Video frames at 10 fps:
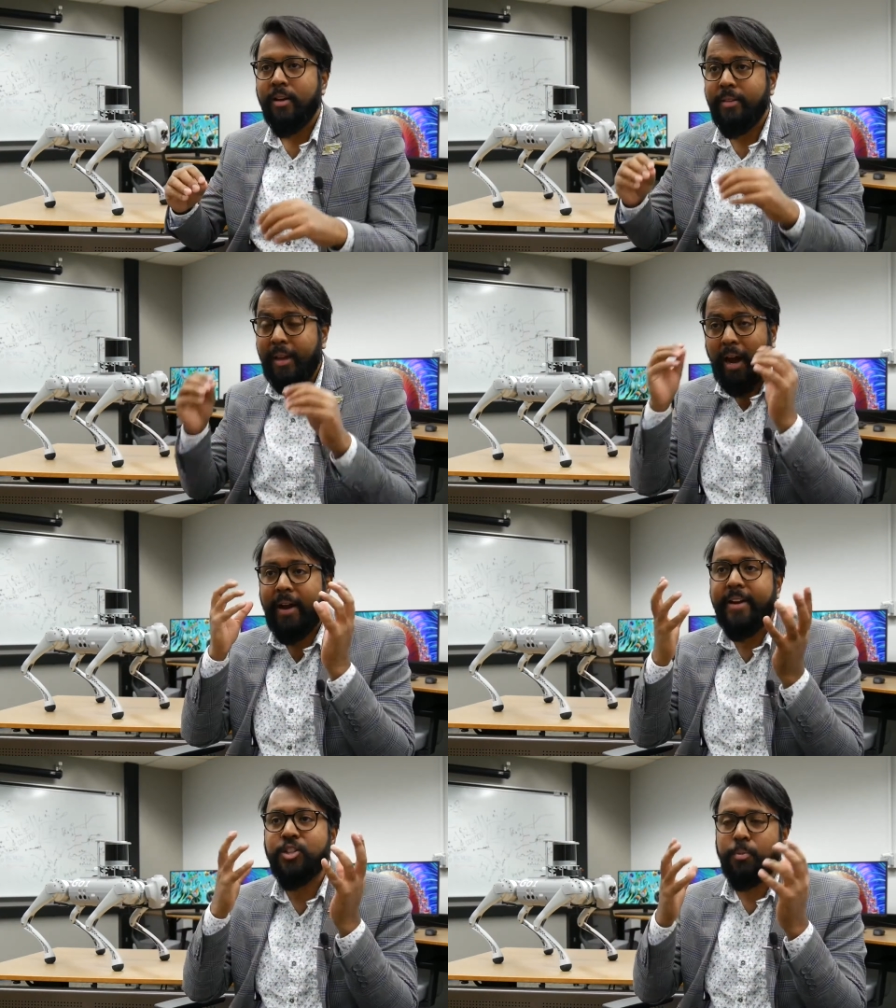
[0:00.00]
the
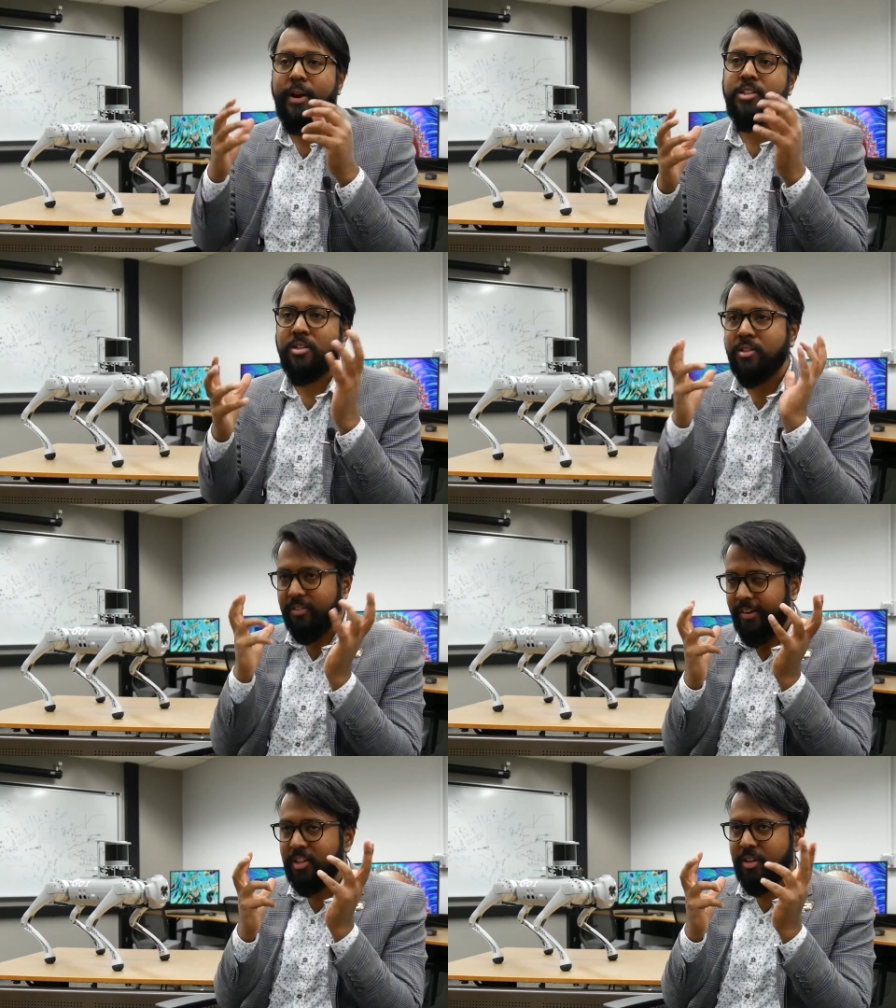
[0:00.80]
eye expression, the
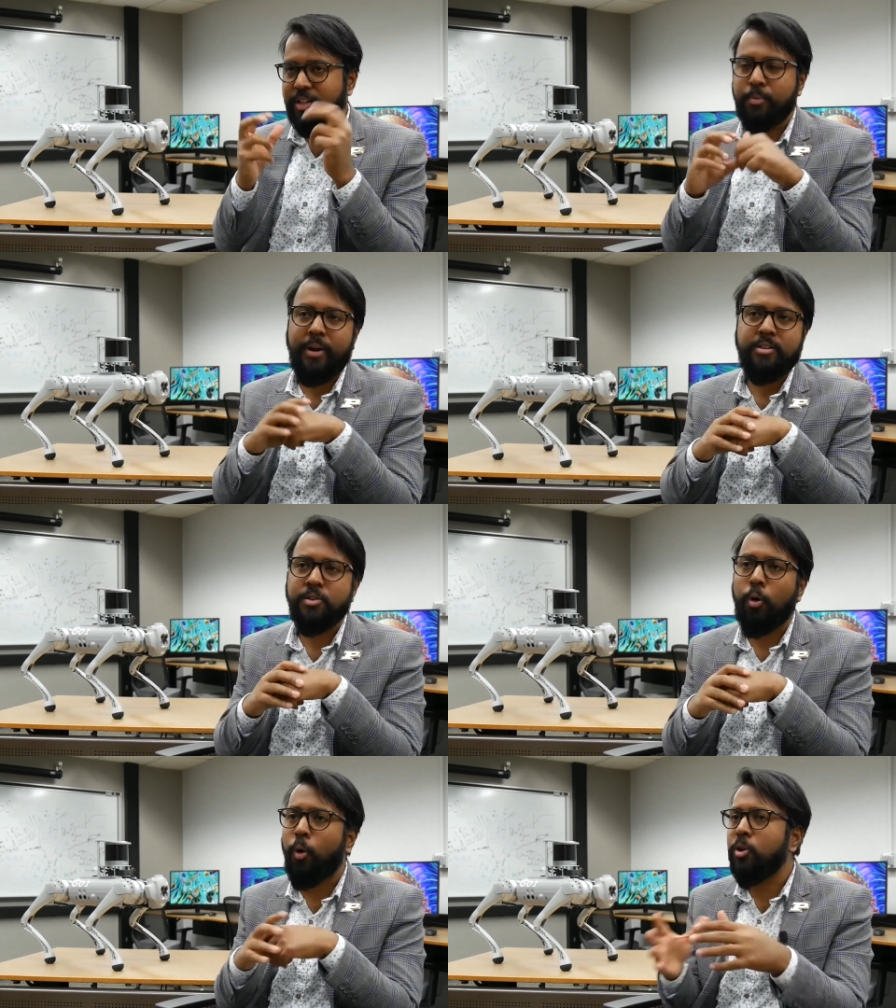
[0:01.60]
facial
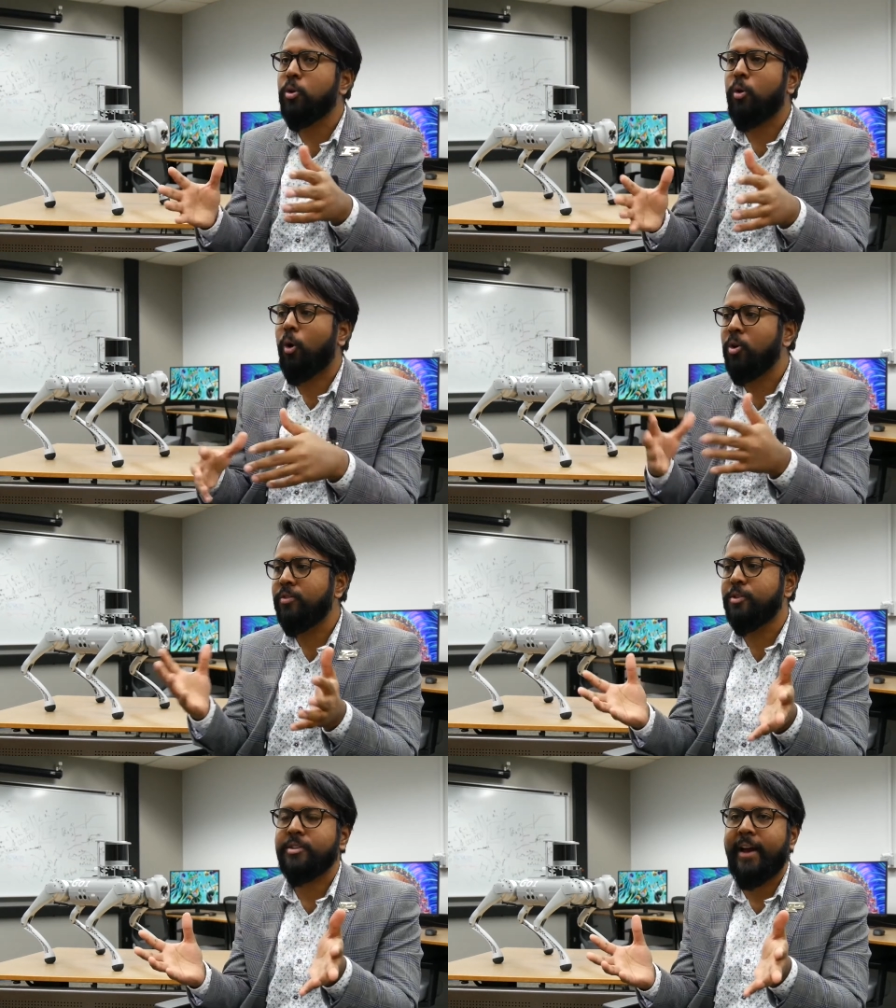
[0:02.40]
expressions, although all
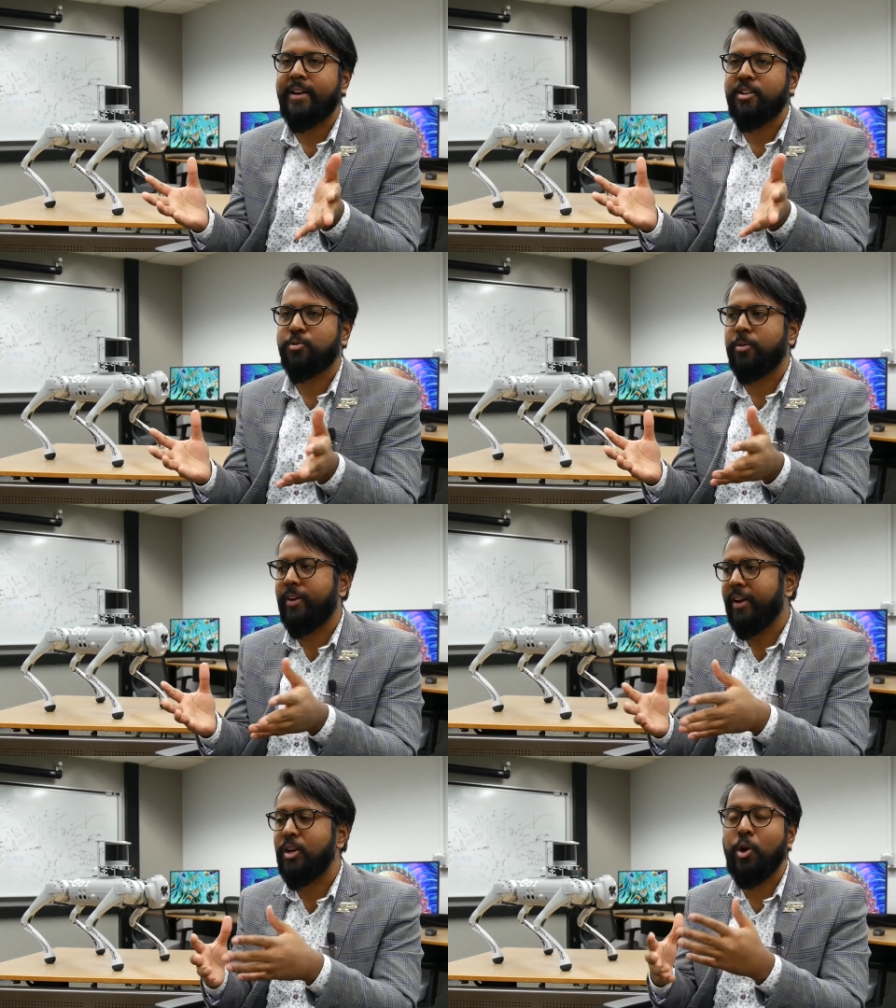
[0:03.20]
of those characters were
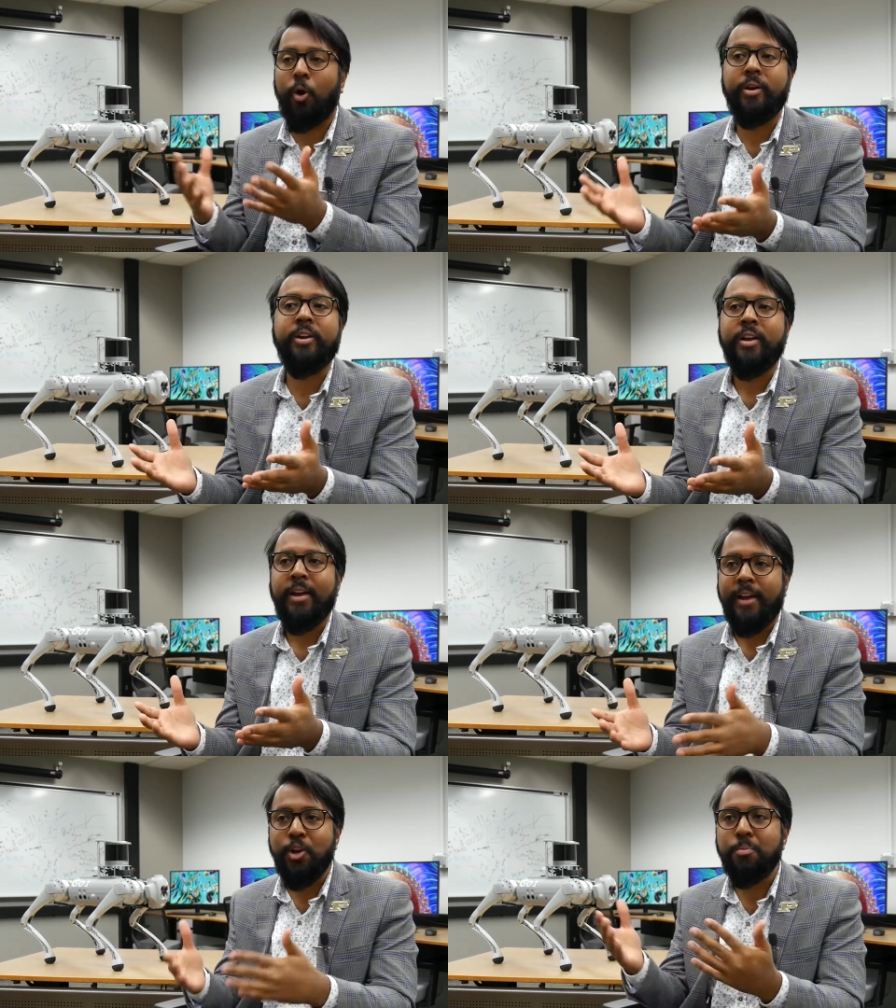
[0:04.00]
very non
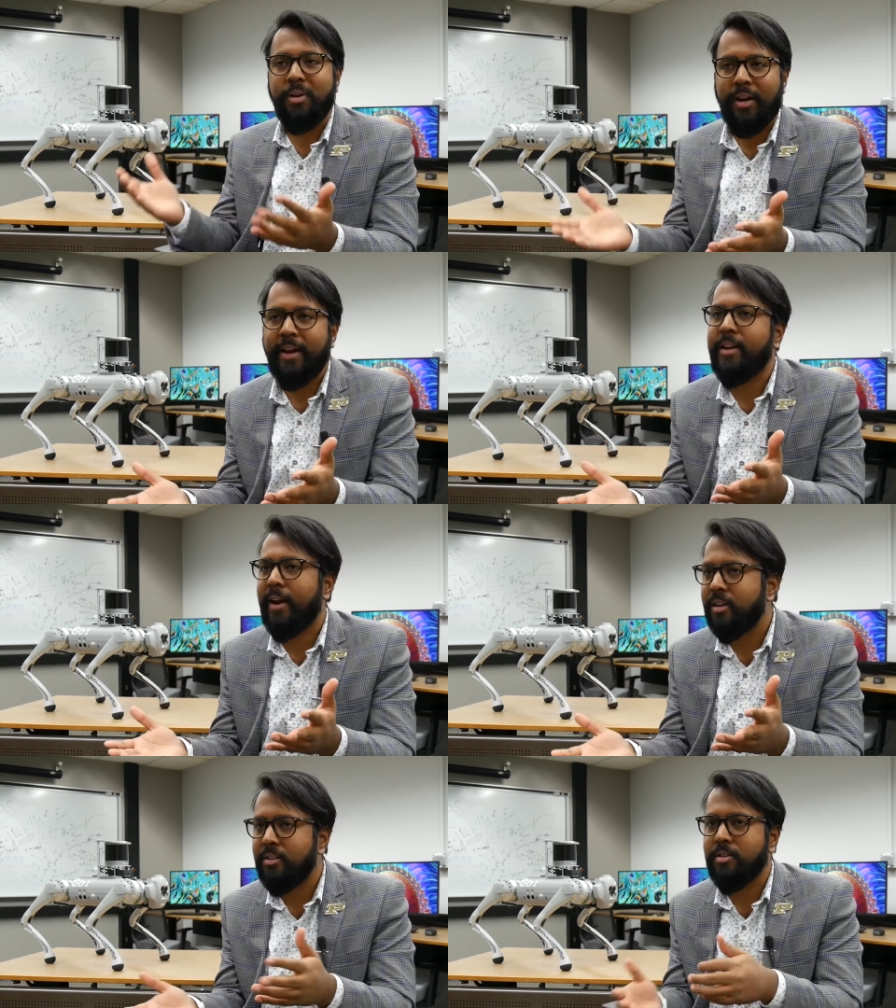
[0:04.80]
human like
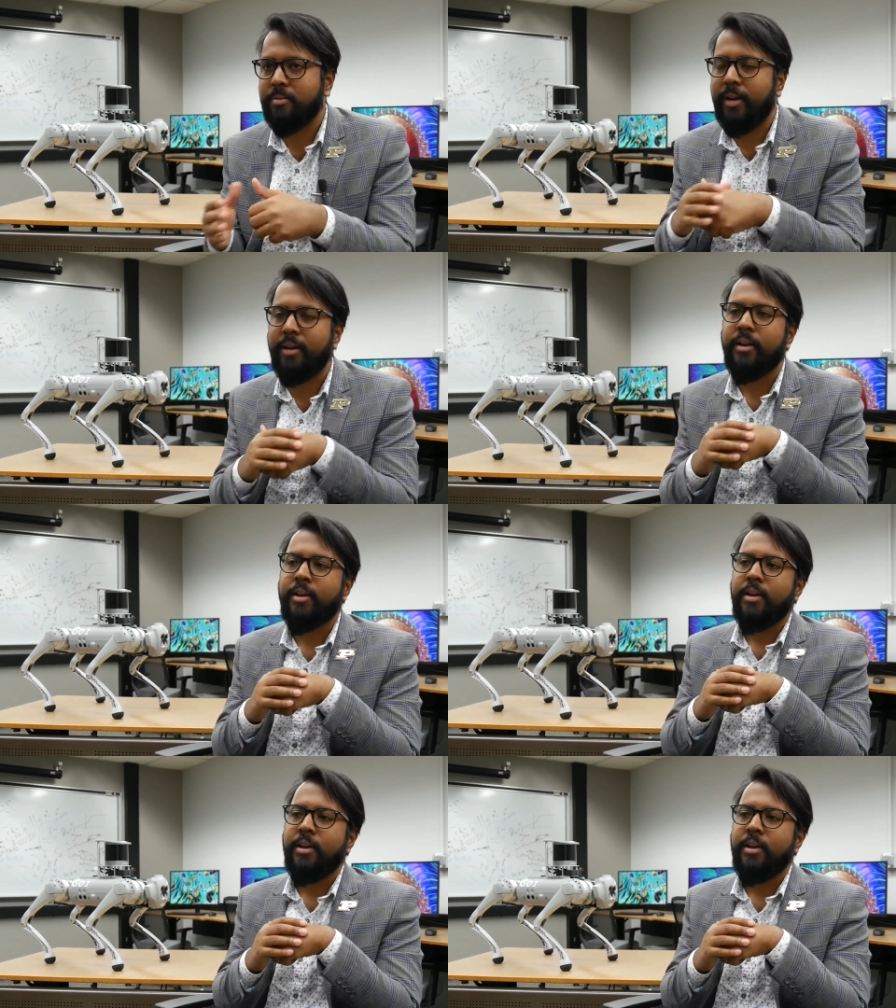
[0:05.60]
characters, right?